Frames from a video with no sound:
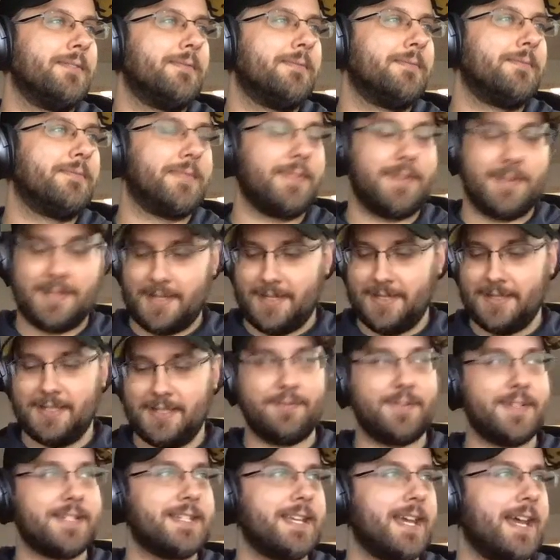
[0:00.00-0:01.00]
I can
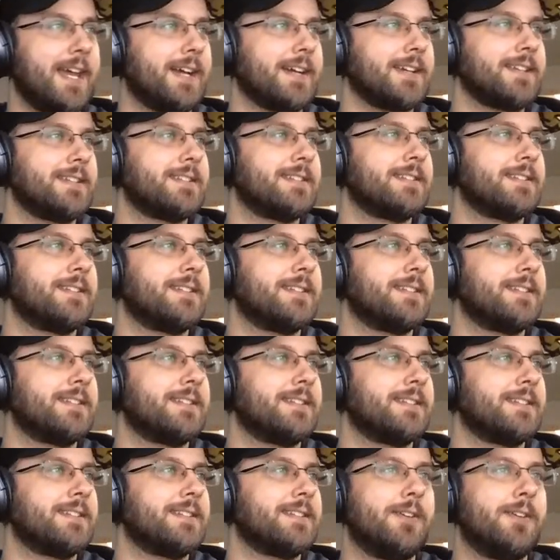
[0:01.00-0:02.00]
leave the text. I
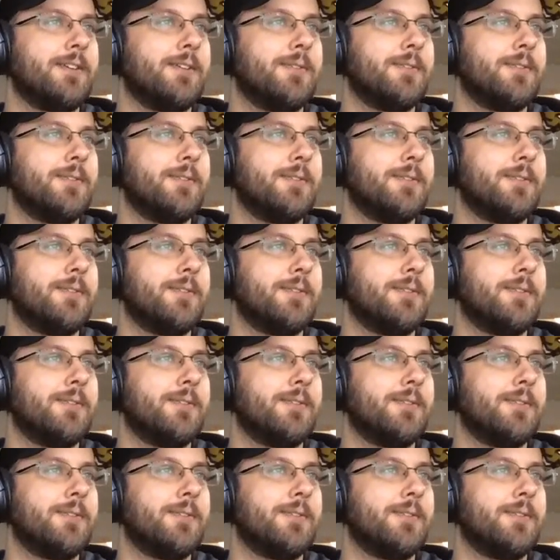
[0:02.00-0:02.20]
can go.